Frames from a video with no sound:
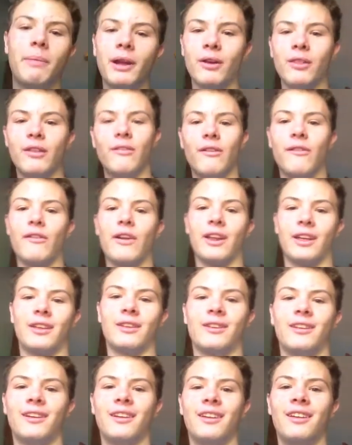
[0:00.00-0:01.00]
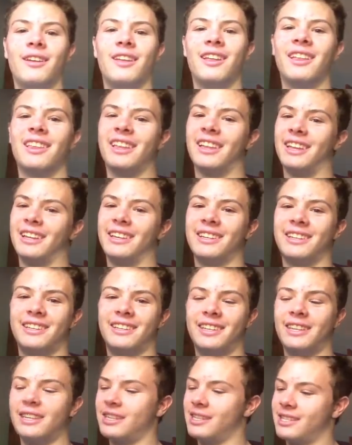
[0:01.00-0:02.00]
bigger than the Fennekin.
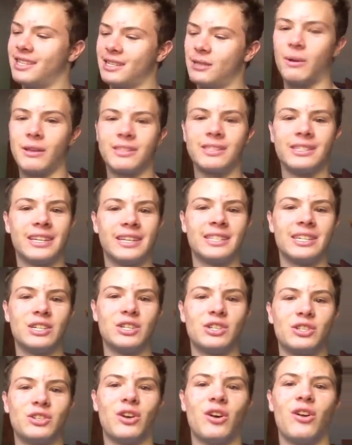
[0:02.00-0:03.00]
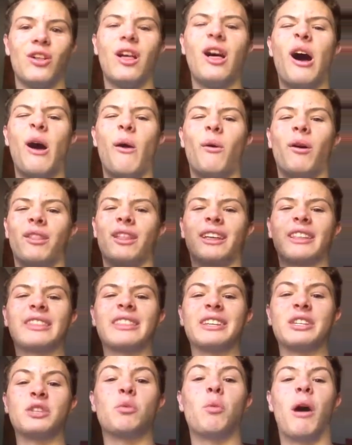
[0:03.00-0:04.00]
This thing's about 6 inches tall. I want
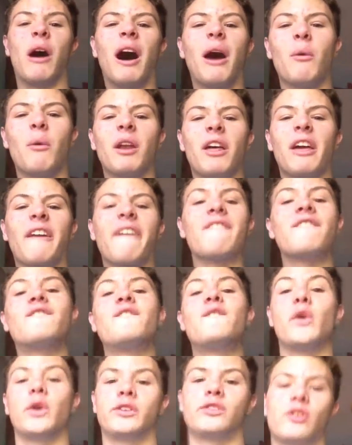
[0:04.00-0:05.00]
I want a foot